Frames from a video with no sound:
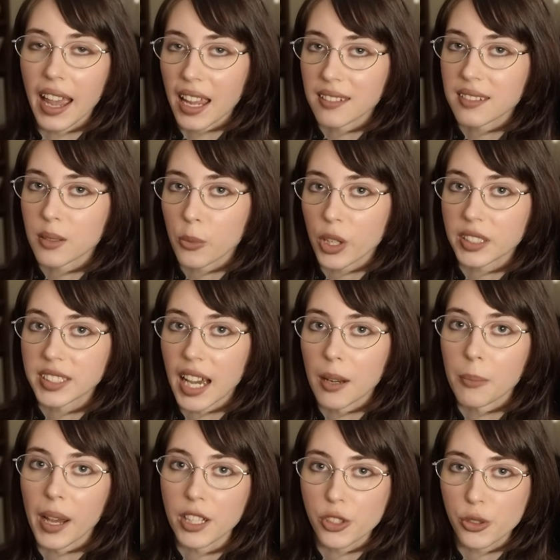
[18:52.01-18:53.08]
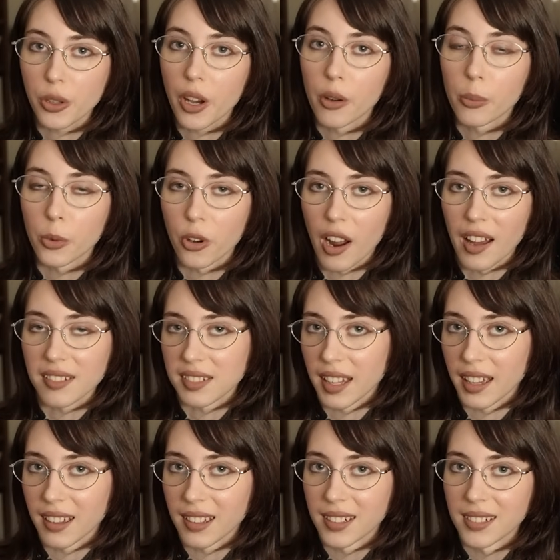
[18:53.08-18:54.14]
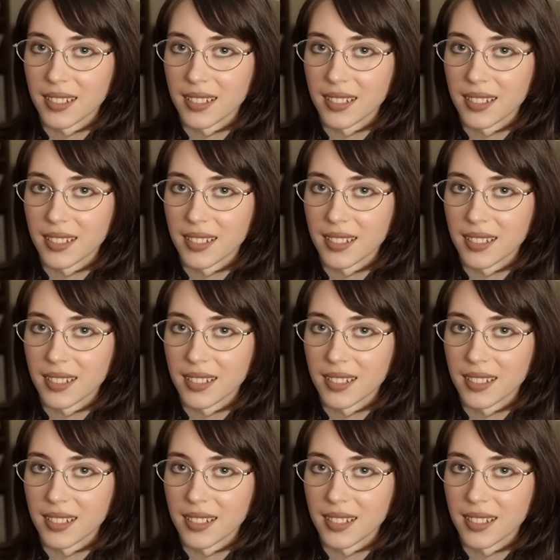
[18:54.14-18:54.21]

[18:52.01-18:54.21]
and some work done by Shuko Murase.